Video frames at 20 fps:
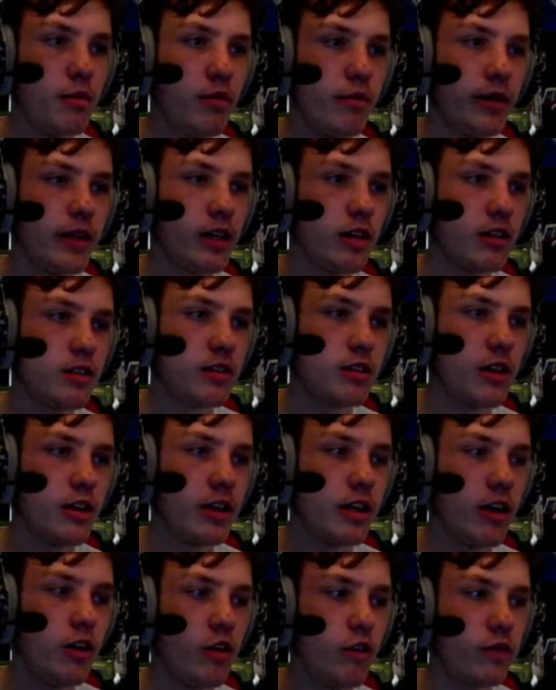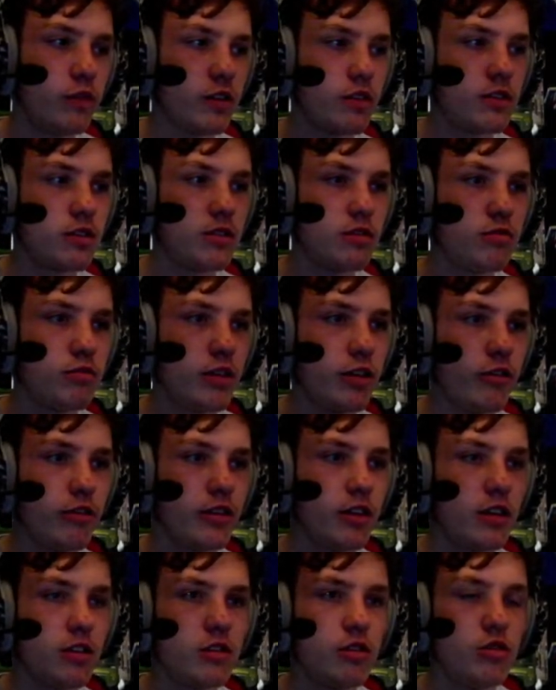but we can't turn it off because when you're
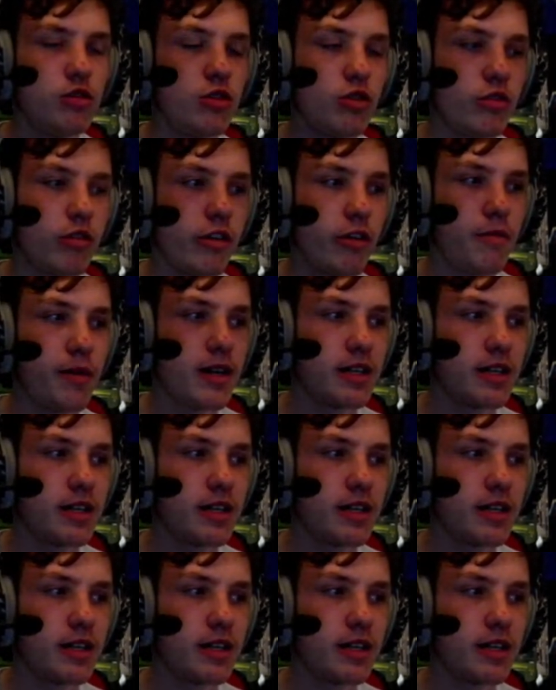in the tutorial,